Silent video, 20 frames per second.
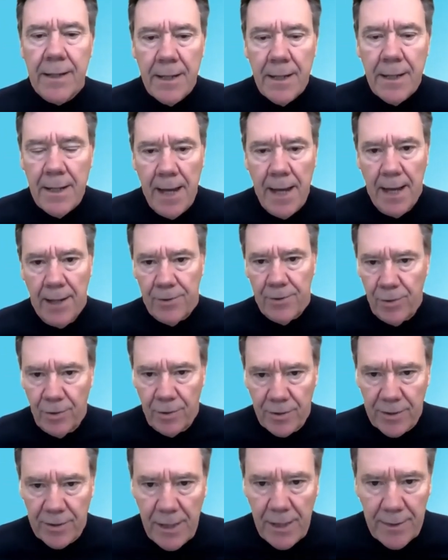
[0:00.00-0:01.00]
As you can
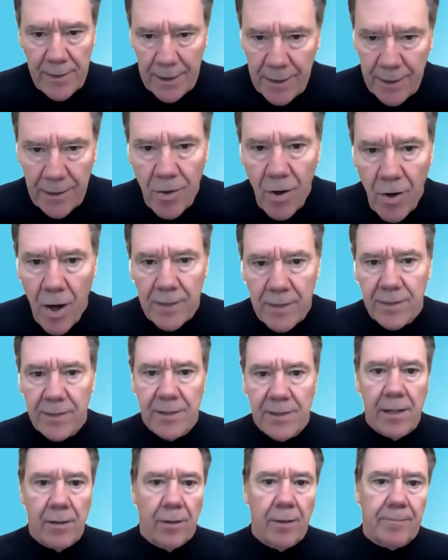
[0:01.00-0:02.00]
see, they did caulk and
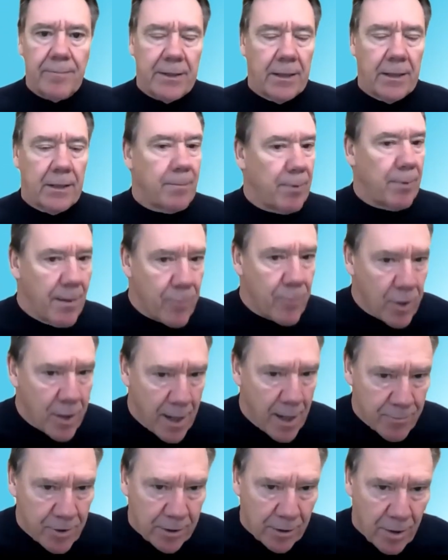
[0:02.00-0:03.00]
seal it, but then the plumber comes
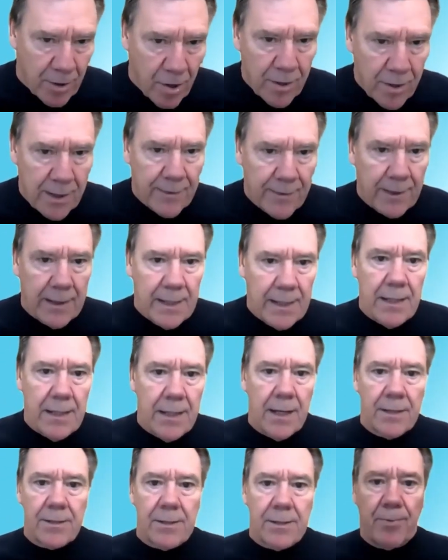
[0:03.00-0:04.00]
along and then he
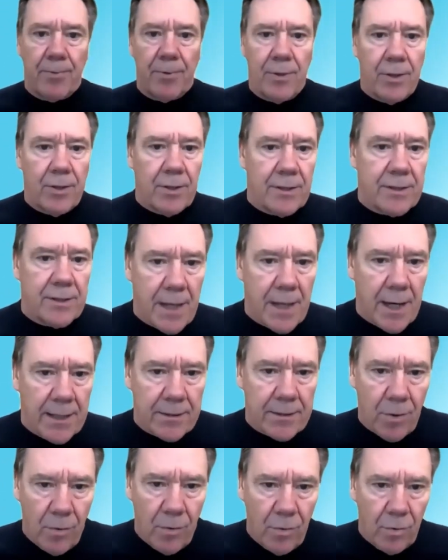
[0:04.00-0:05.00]
cuts a pretty good size
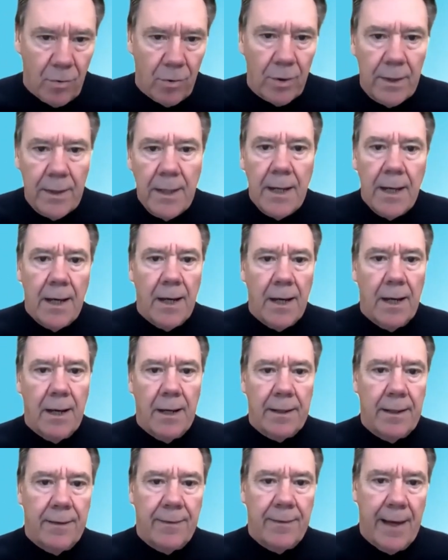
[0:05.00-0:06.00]
hole
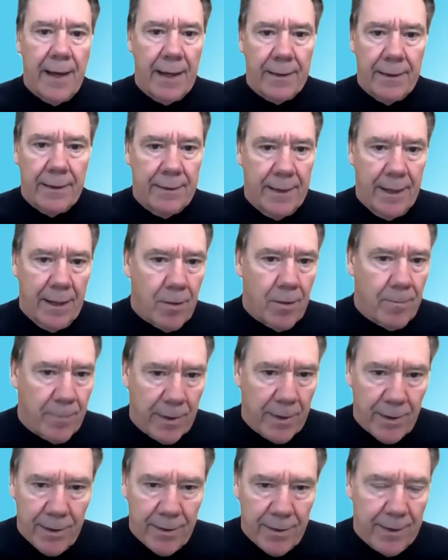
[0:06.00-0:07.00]
in the air
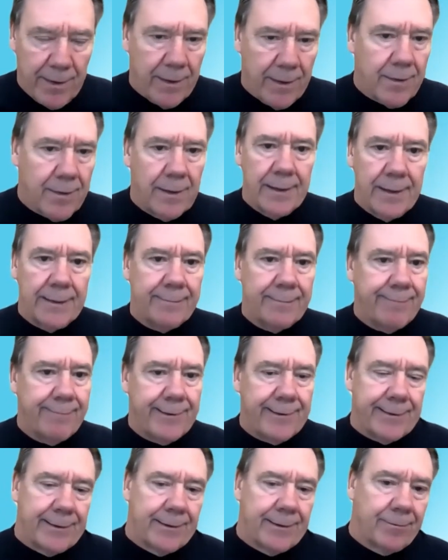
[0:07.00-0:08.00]
barrier there. And
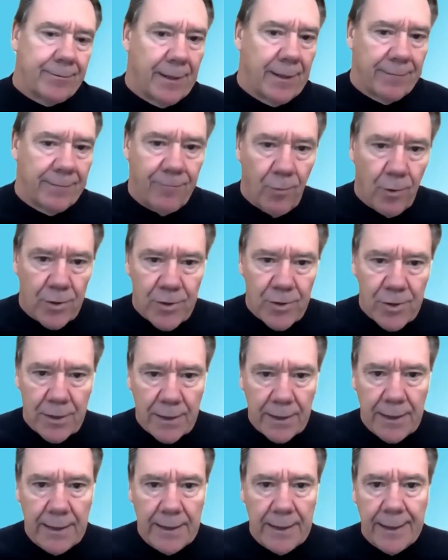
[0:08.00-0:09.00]
so
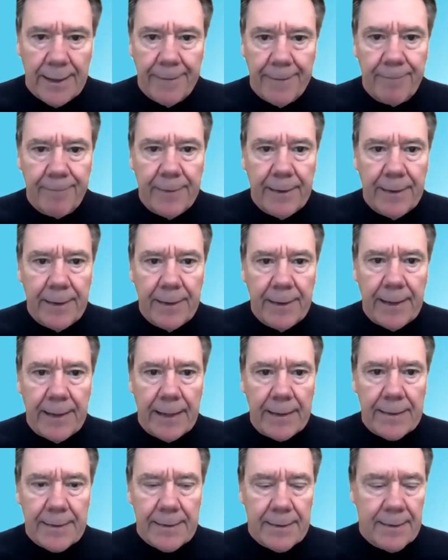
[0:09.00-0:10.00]
unfortunately,
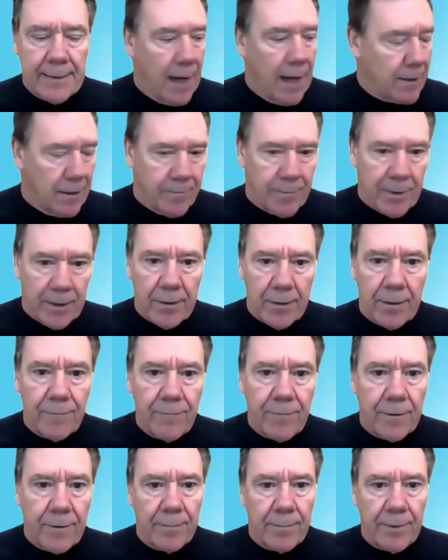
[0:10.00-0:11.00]
that's not going to be good for the
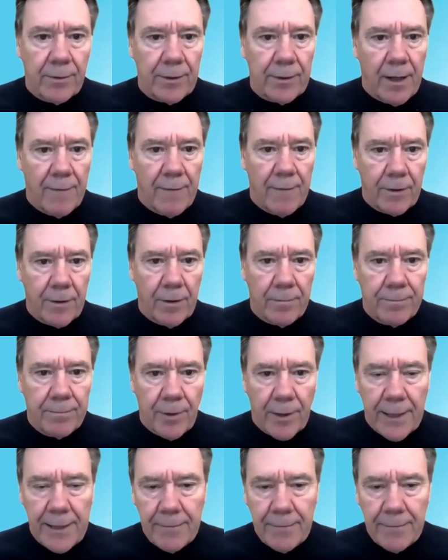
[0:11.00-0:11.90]
building envelope, right?